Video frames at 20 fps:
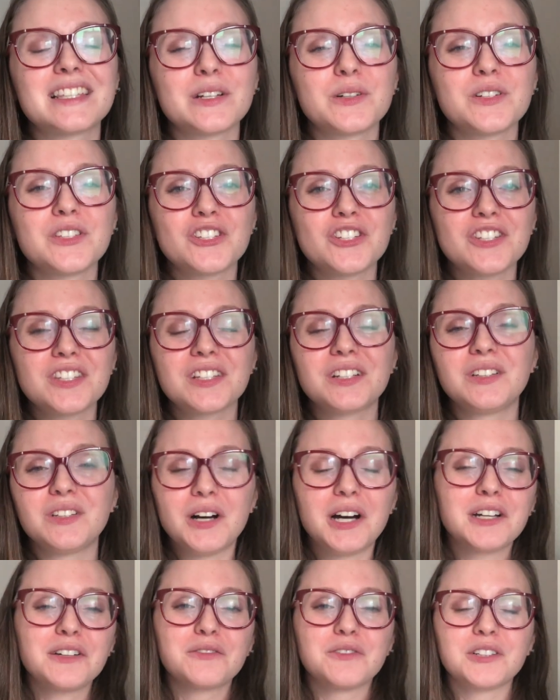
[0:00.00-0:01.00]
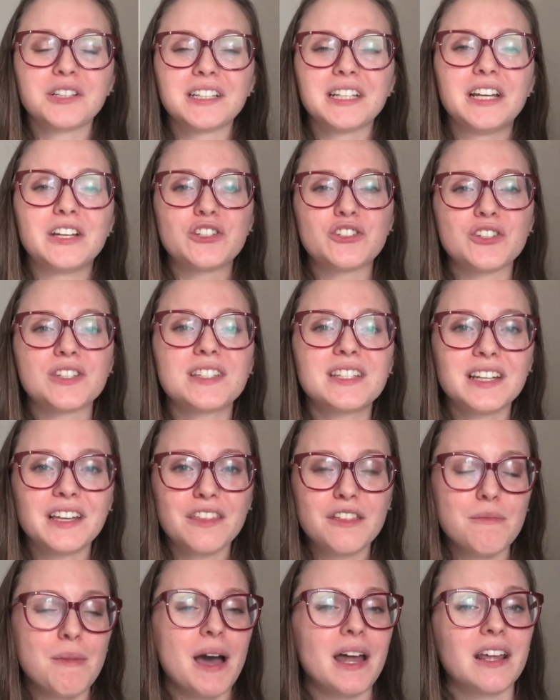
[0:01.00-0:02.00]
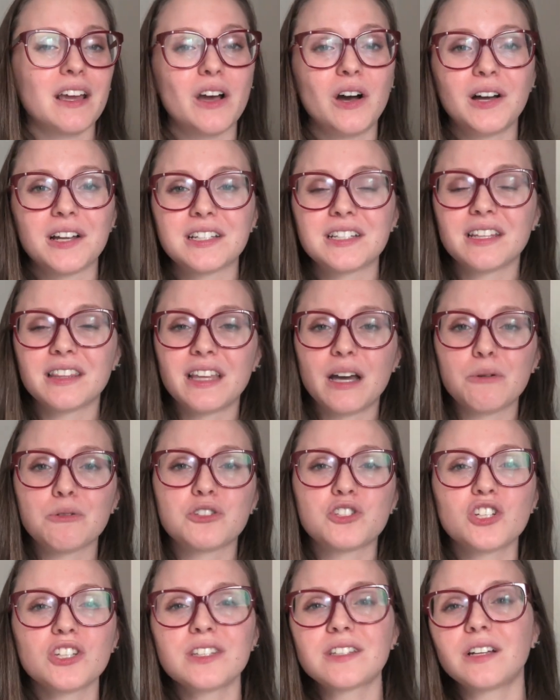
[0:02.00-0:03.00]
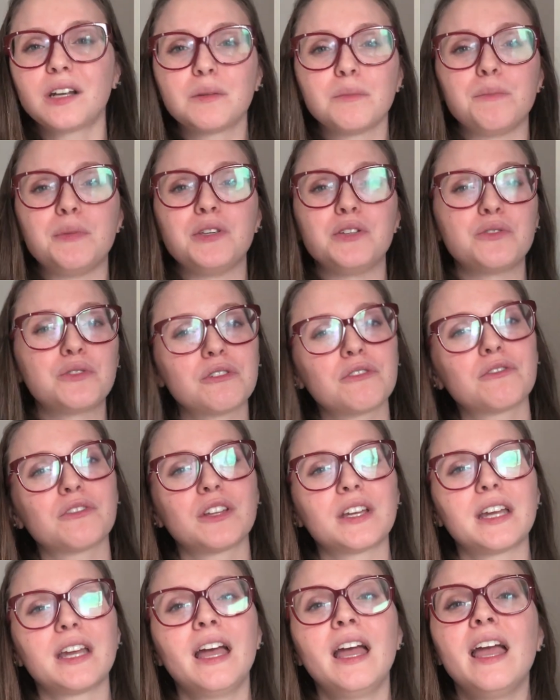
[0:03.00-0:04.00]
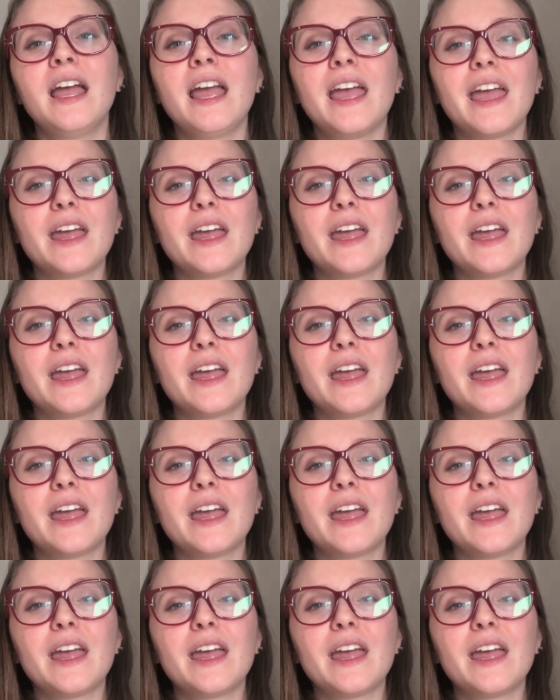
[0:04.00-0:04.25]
there was just a lot of really interesting thematic content that was just done beautifully.